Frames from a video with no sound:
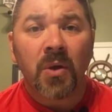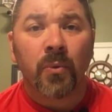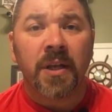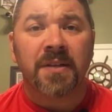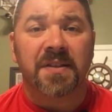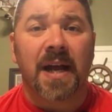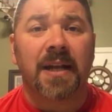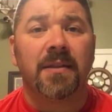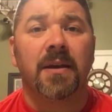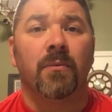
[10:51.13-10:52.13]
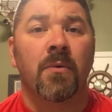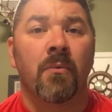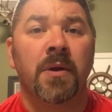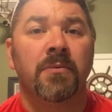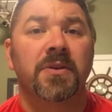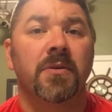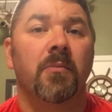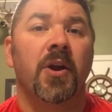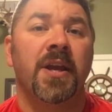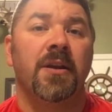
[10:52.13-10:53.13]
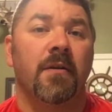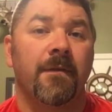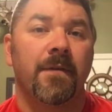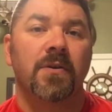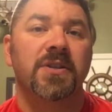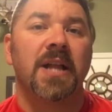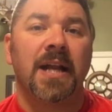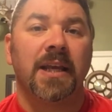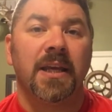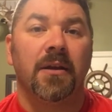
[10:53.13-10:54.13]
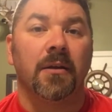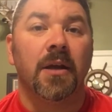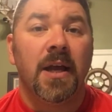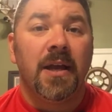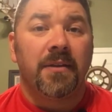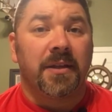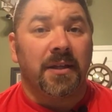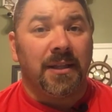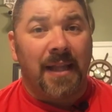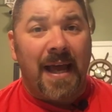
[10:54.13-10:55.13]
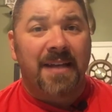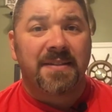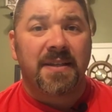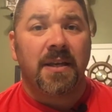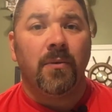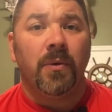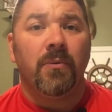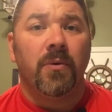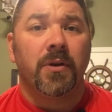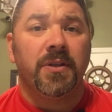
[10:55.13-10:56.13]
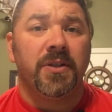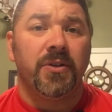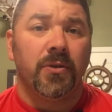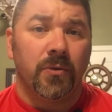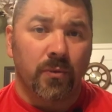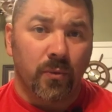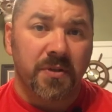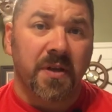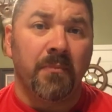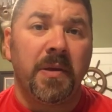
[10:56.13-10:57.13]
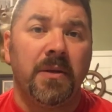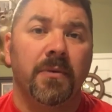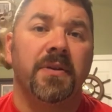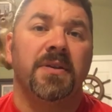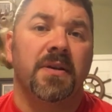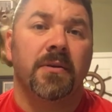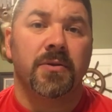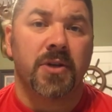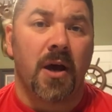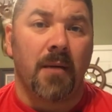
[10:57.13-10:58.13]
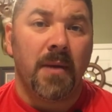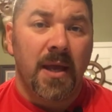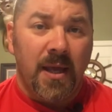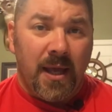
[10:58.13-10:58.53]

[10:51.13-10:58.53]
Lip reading: we decided that when we was going to bring in our first line of gear, that the last thing we wanted to do was compete with this other shop.